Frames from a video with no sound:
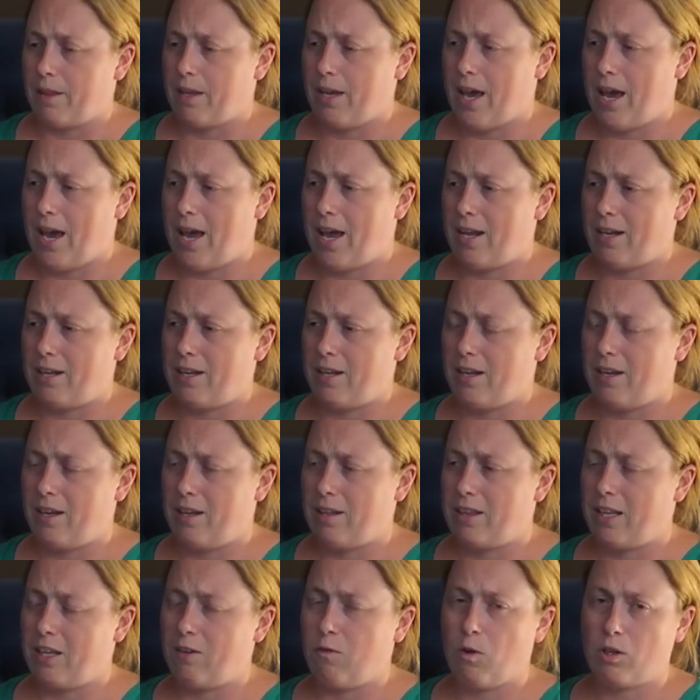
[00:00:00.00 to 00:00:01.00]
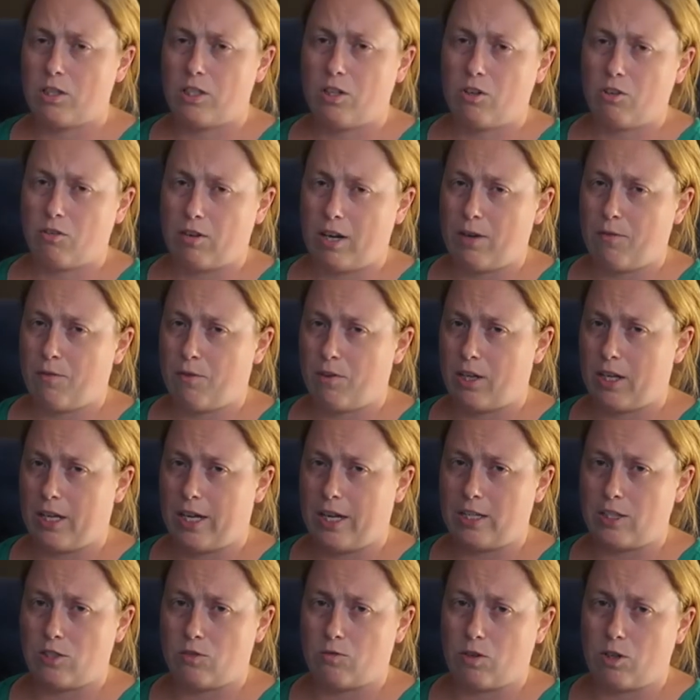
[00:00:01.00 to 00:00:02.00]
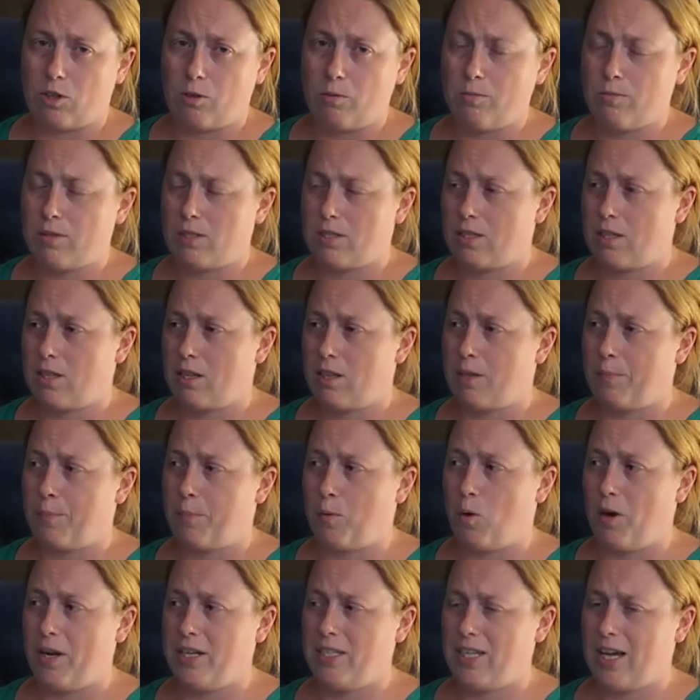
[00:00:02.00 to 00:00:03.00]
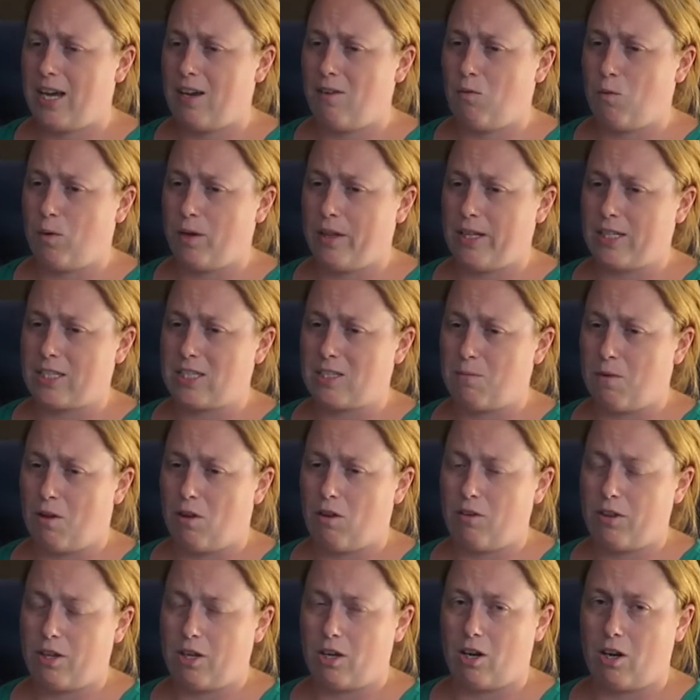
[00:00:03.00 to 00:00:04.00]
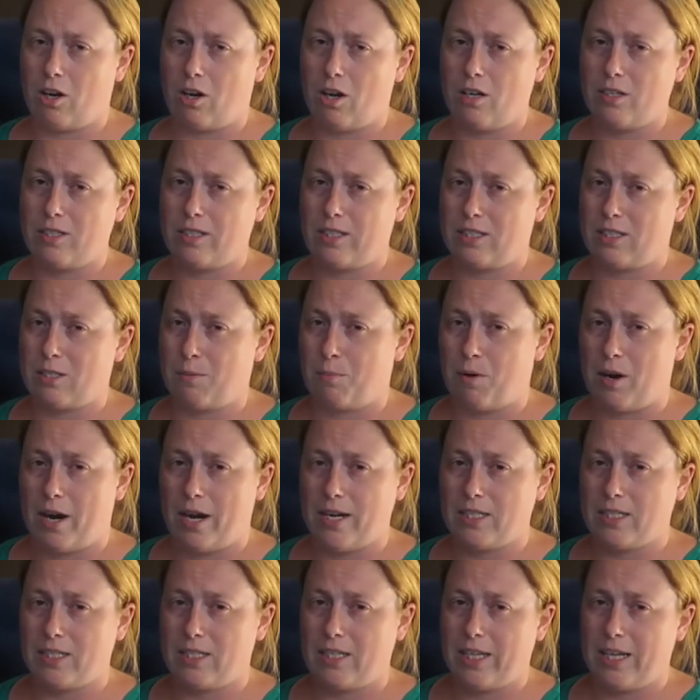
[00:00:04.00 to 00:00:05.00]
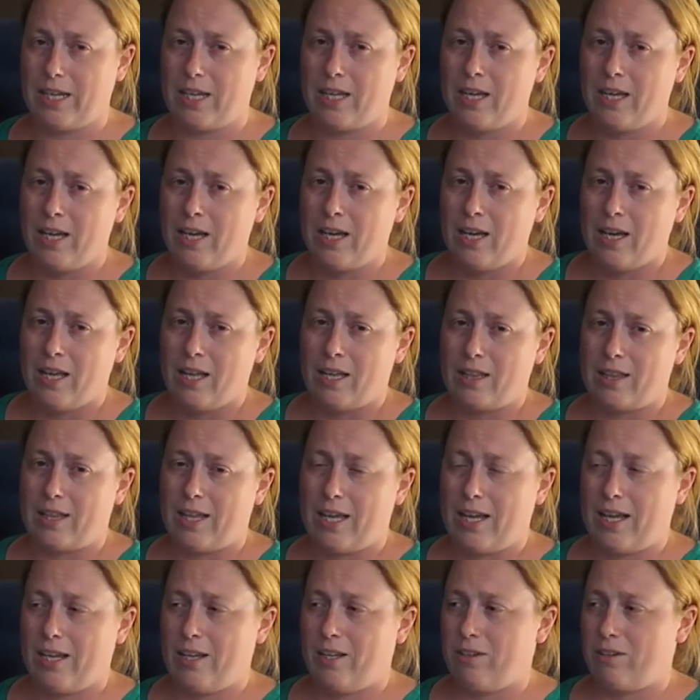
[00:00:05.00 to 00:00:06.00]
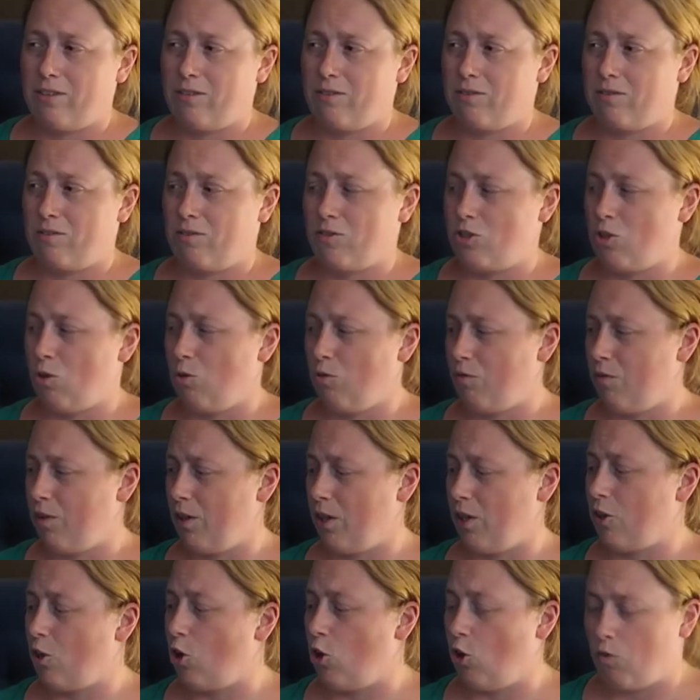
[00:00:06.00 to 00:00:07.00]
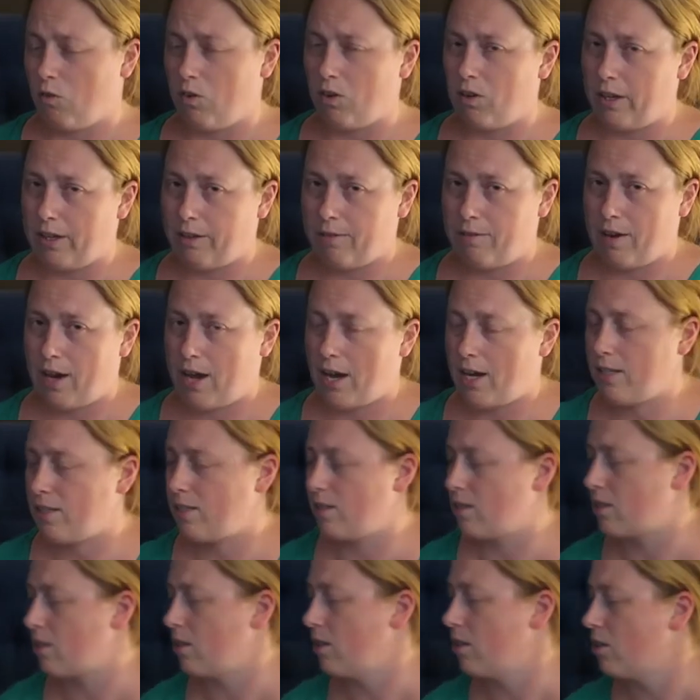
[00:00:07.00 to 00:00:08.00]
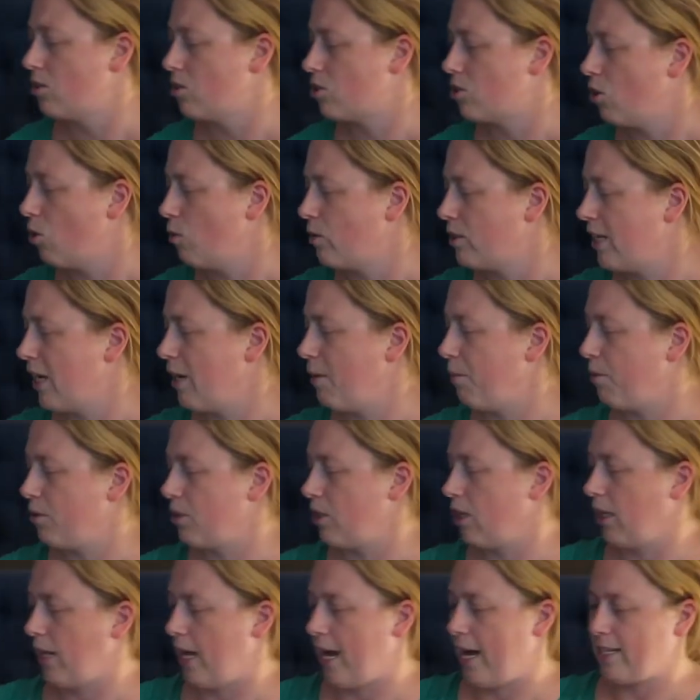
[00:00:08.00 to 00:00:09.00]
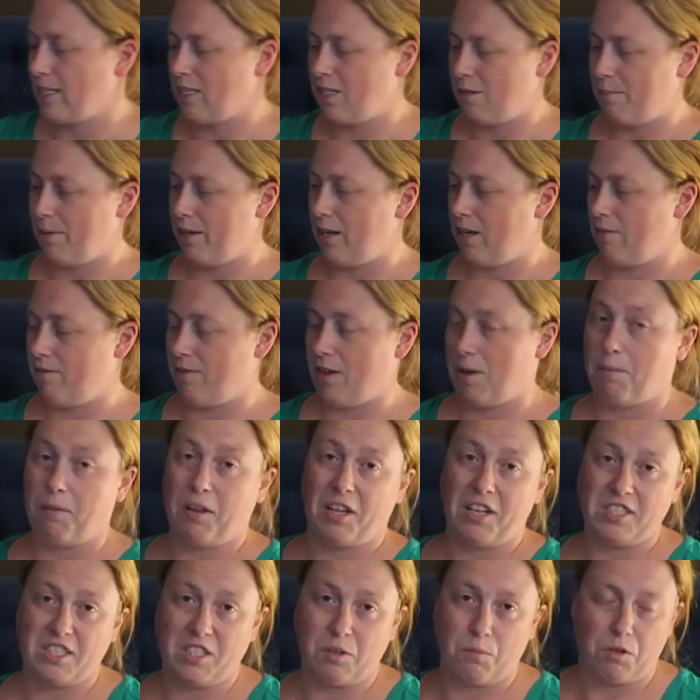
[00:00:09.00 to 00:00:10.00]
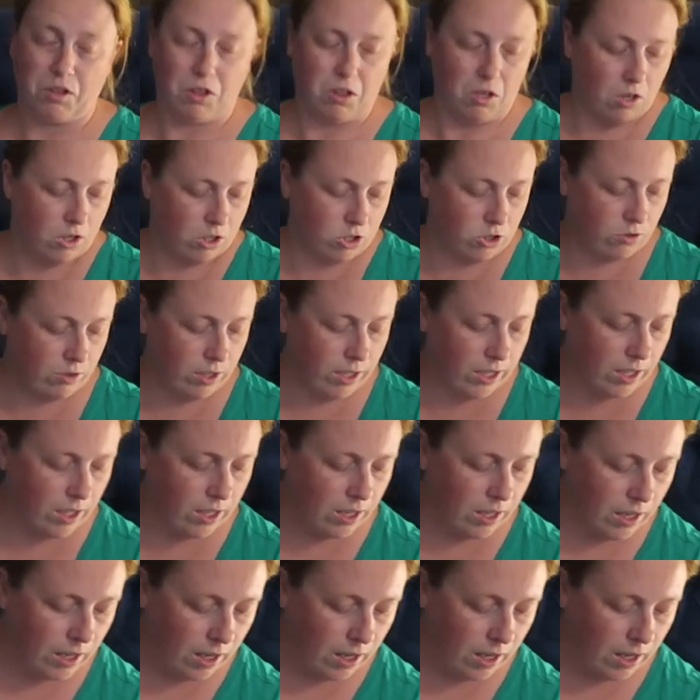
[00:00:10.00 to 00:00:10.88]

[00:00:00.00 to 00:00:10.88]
And they've worked out great for the kids' rooms. The boys have one that's smaller than ours, and surprisingly, they don't fill it overly fast, so it's able to last a bit if I'm lazy with laundry.